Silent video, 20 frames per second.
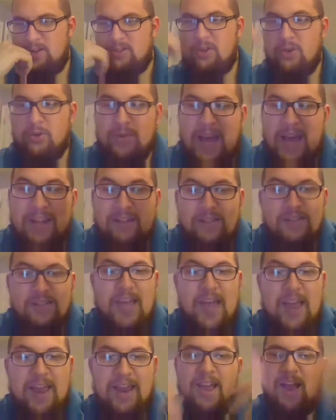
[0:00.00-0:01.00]
So you can
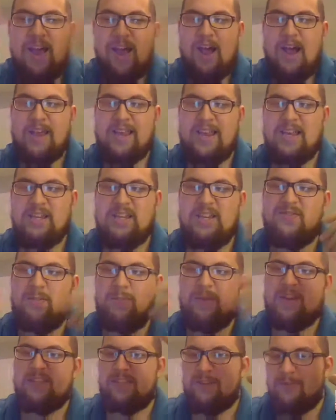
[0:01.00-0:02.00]
say I can't even,
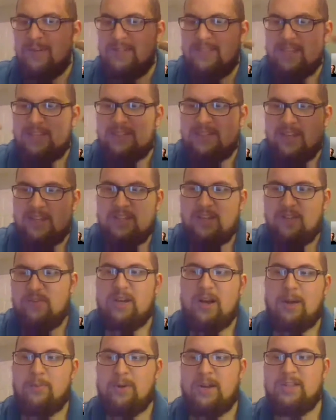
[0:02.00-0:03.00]
because there is this sense of
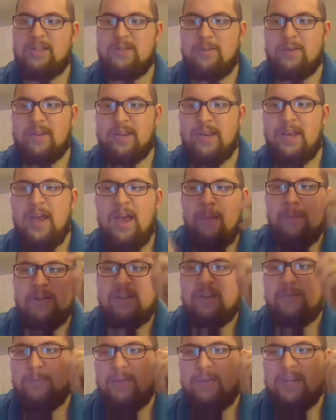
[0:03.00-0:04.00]
incomprehensibility. But
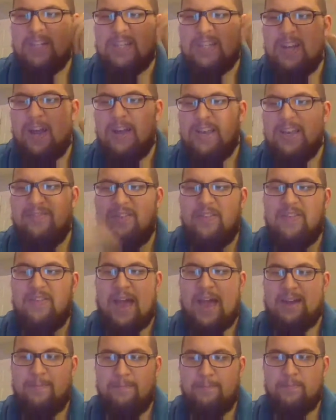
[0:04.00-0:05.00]
it's not even
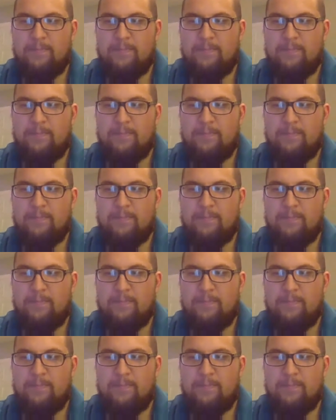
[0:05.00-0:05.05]
that.